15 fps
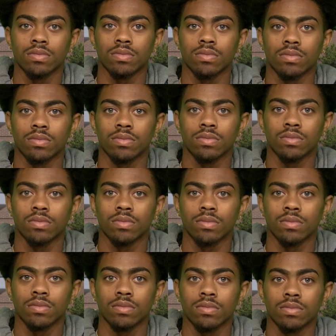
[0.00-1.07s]

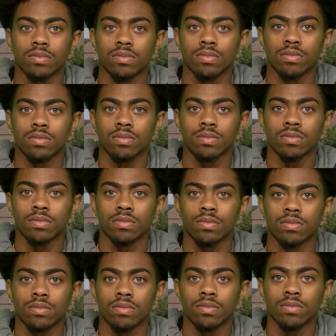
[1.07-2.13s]

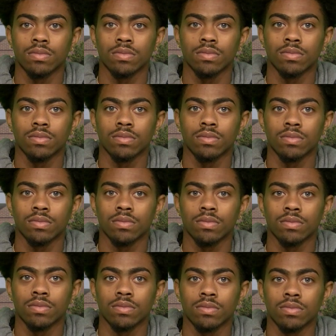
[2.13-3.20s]

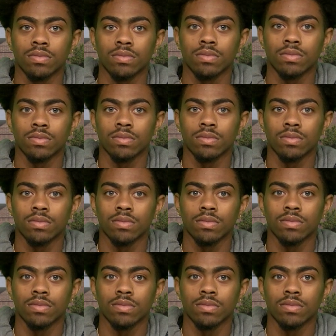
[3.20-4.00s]
[no speech]